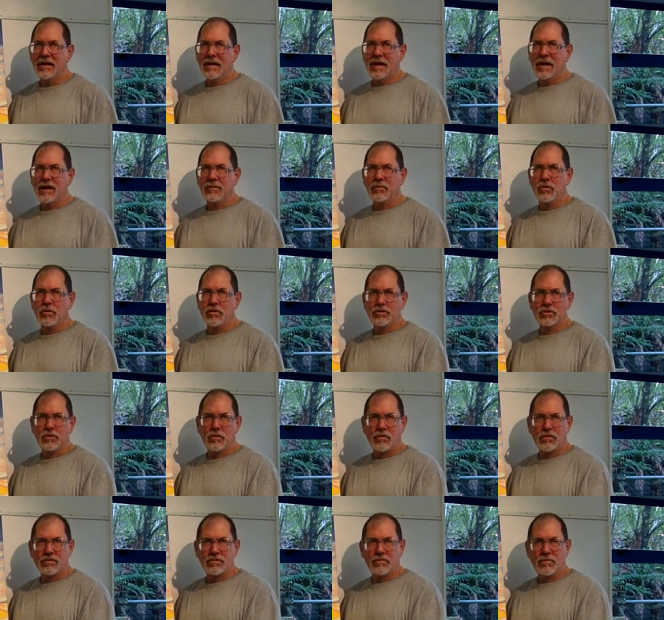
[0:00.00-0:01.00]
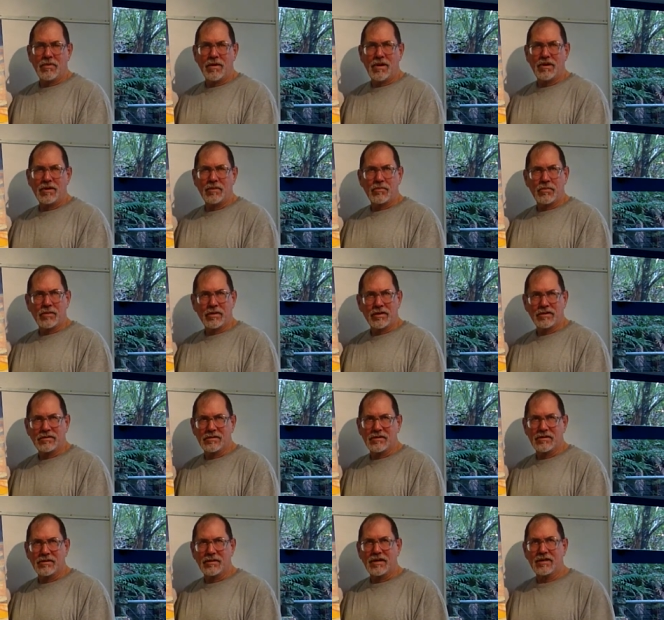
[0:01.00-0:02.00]
and more towards monoprints
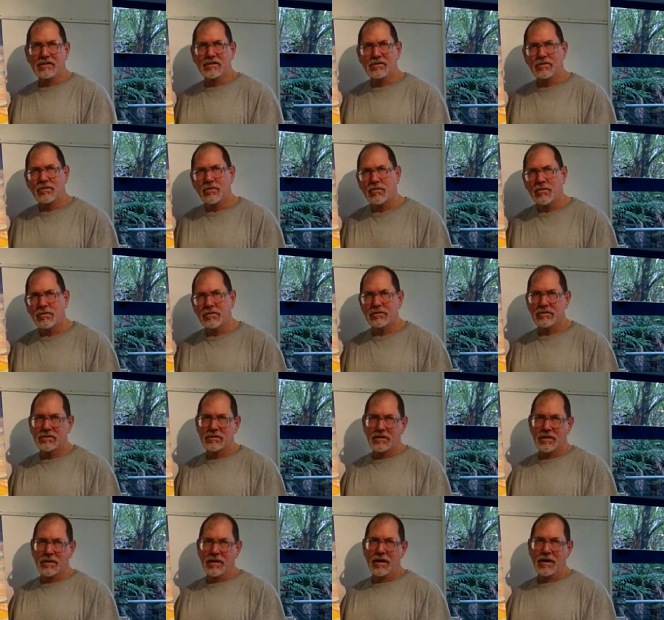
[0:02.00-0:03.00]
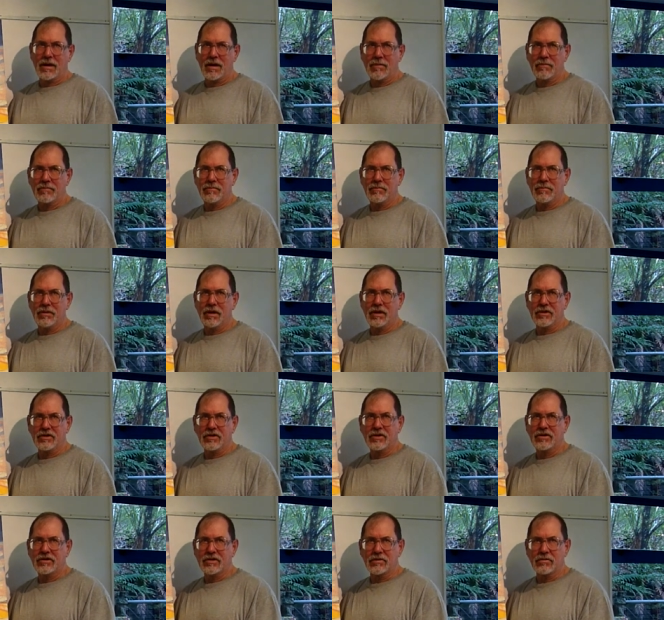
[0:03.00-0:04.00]
and less towards
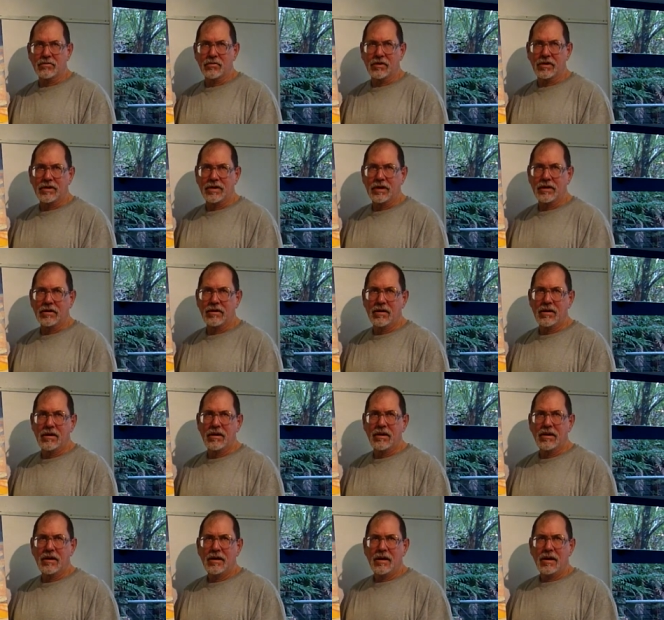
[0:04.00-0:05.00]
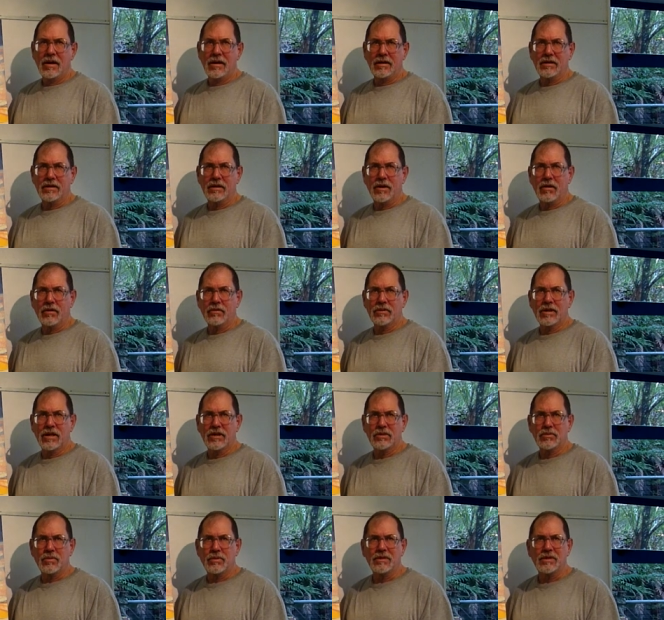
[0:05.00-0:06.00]
edition printing. In the old
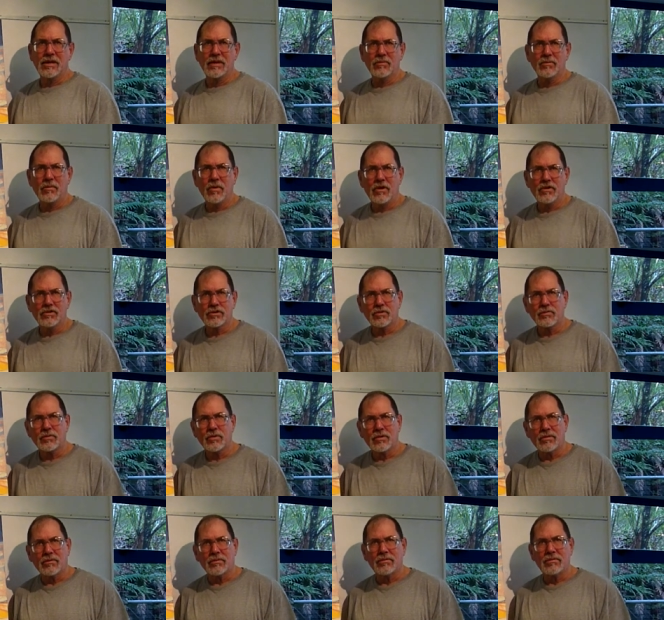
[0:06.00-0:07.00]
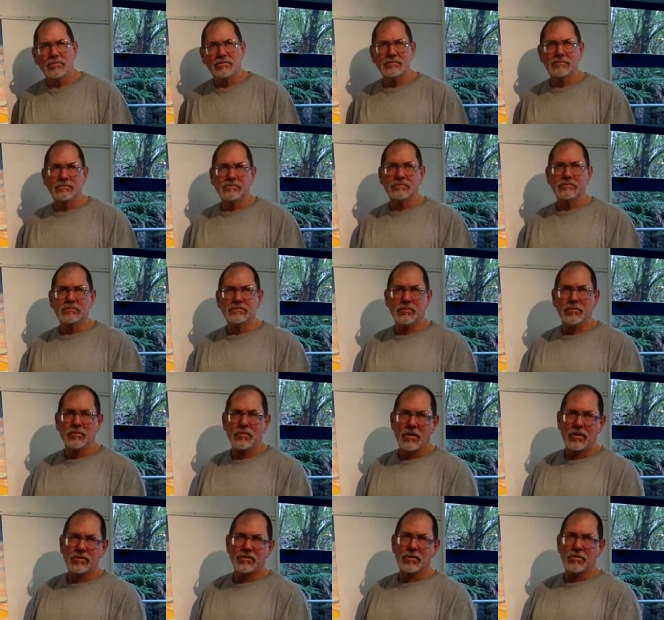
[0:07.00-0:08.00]
days, we did
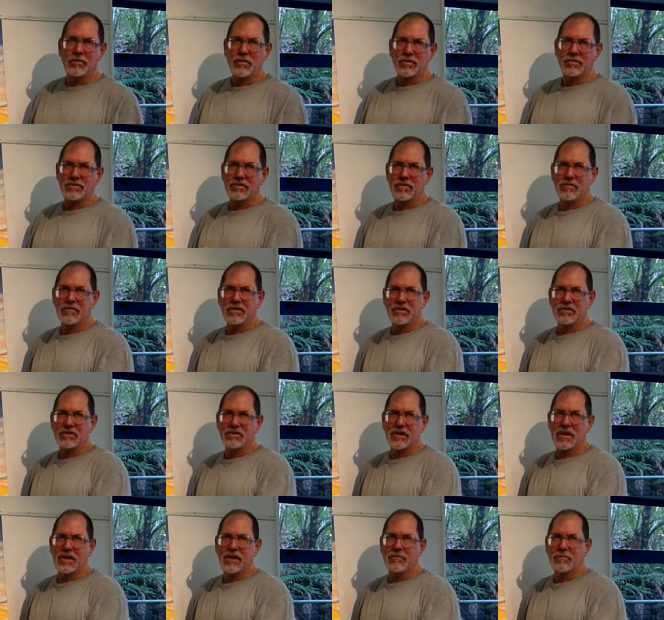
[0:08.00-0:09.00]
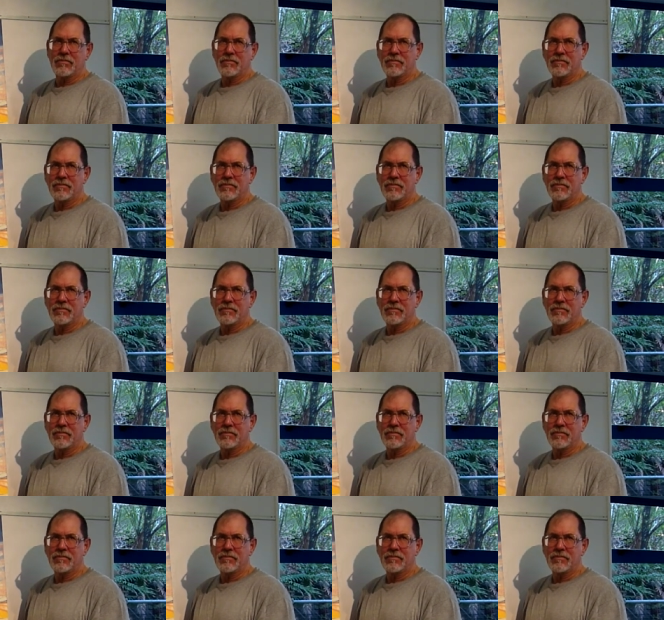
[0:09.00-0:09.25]
multiples of the same